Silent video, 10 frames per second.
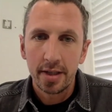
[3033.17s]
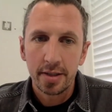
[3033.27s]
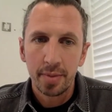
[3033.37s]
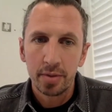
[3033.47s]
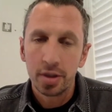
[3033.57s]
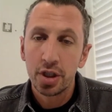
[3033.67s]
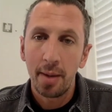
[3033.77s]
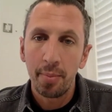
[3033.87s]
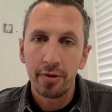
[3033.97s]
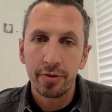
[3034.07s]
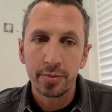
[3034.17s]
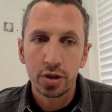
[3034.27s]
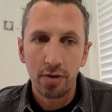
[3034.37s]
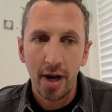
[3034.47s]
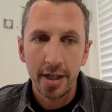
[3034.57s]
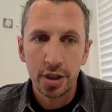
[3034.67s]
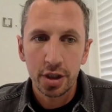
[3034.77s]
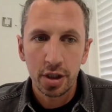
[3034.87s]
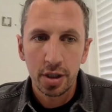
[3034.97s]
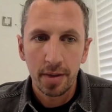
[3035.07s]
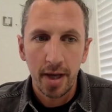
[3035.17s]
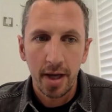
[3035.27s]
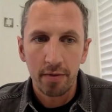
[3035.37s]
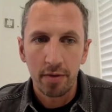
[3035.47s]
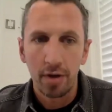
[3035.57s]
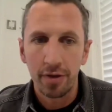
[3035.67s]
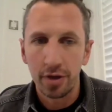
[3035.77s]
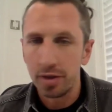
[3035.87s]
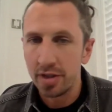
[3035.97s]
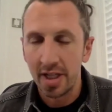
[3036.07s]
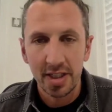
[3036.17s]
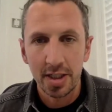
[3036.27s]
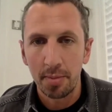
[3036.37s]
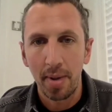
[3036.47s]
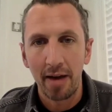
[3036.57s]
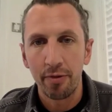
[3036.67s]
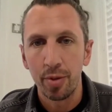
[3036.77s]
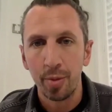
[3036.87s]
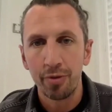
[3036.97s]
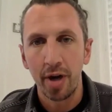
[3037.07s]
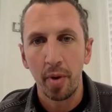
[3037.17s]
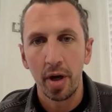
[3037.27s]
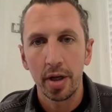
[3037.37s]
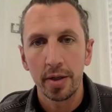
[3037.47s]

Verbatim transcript: to build the chatbot from scratch uh, rather than using an existing platform or framework?